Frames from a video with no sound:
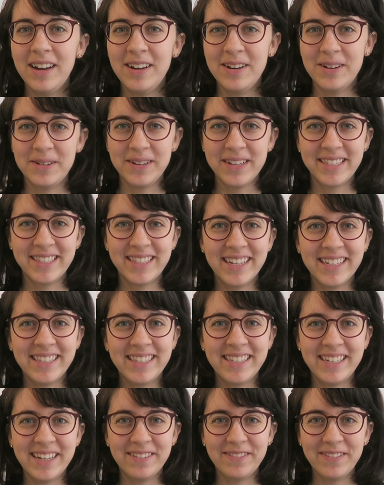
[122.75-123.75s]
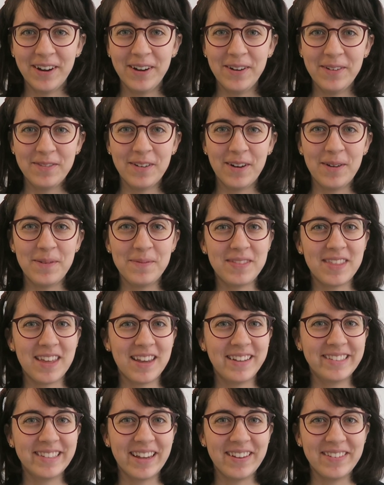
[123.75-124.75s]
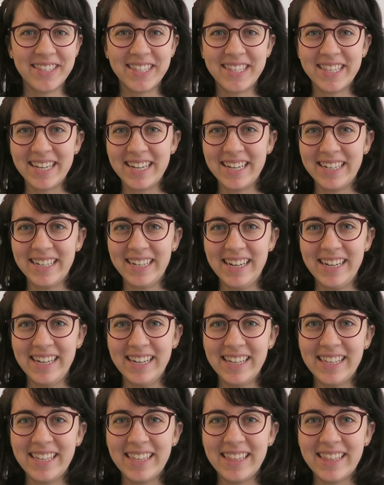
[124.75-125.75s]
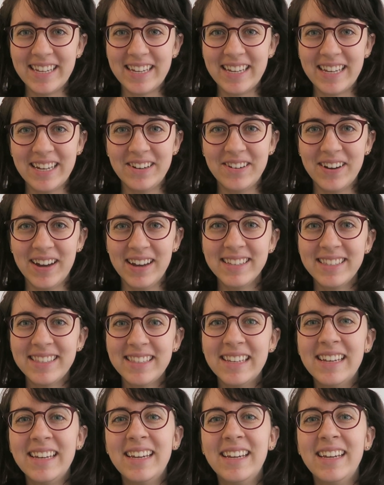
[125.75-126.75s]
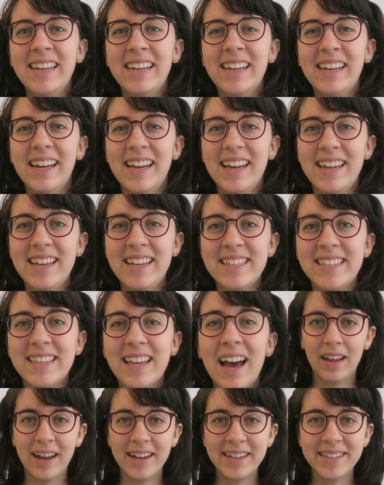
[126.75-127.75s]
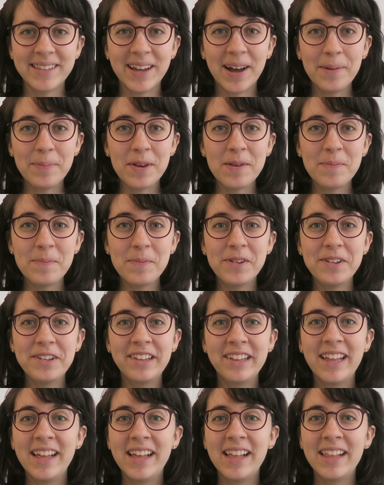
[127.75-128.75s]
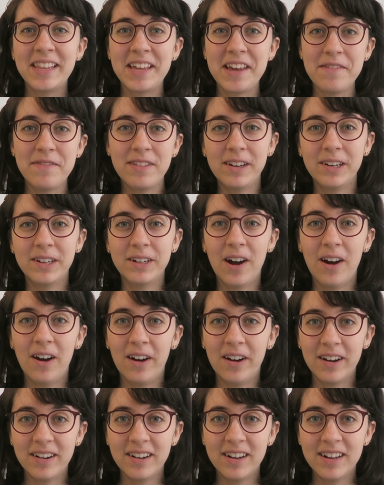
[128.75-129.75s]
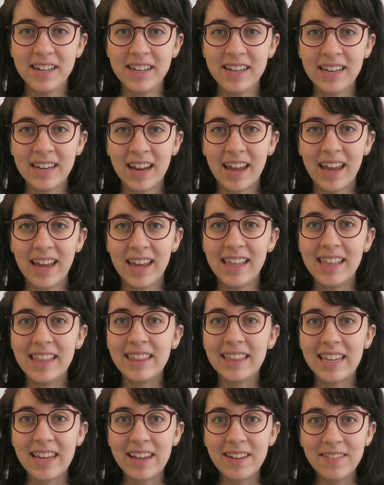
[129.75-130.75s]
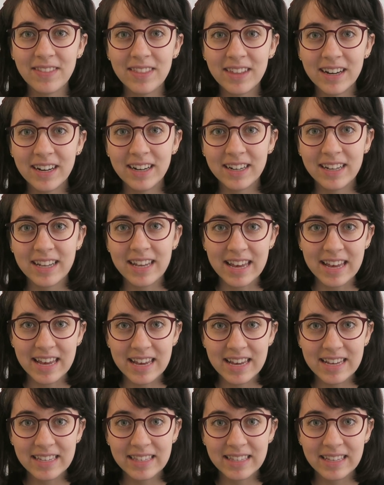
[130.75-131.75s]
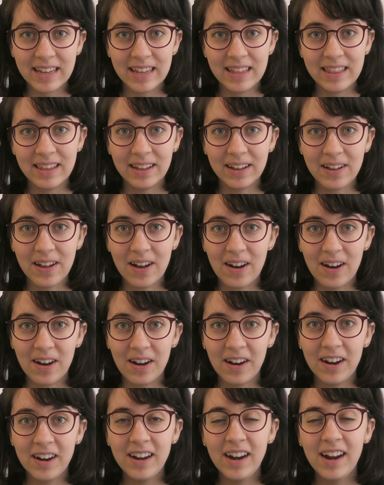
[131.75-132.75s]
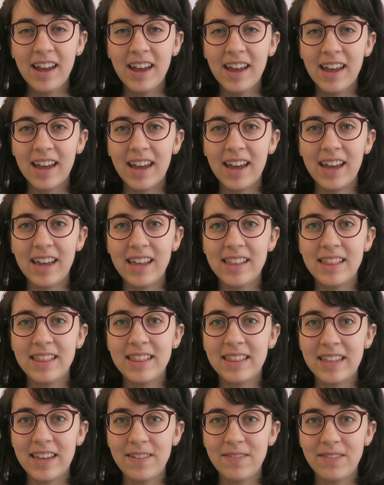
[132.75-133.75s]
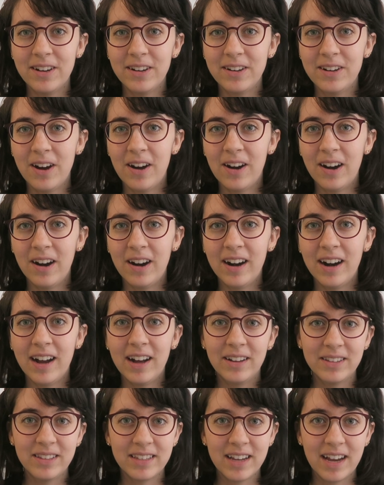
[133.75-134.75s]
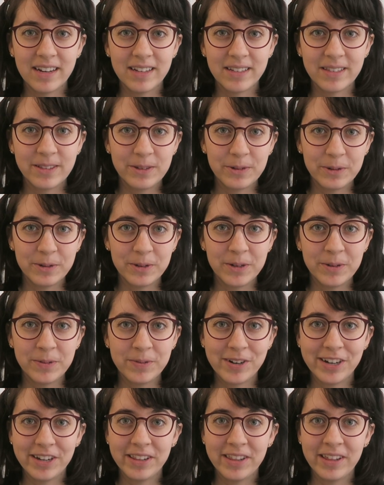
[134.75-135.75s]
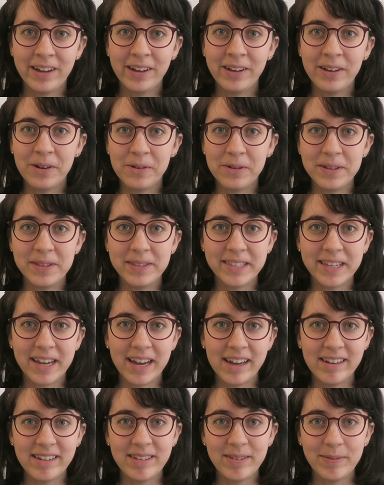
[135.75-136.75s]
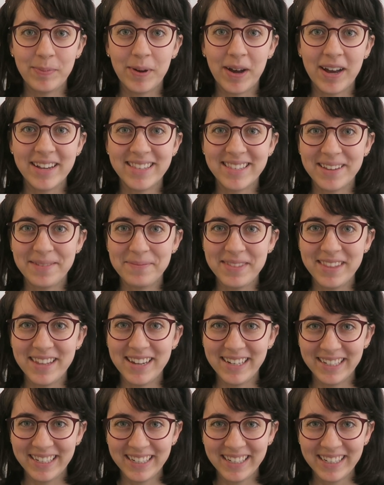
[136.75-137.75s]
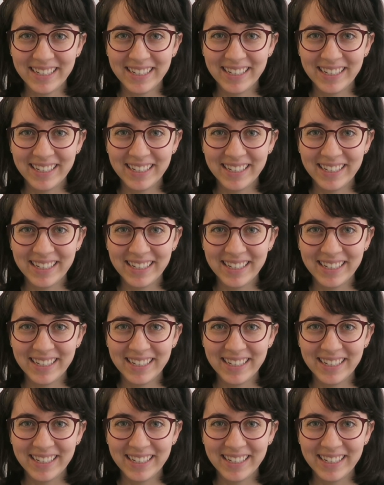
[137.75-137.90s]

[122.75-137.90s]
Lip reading: I noticed that's different from things I've seen in the US is I saw people leave their car on and leave their keys in the car and leave their car outside a store while they go inside to buy something.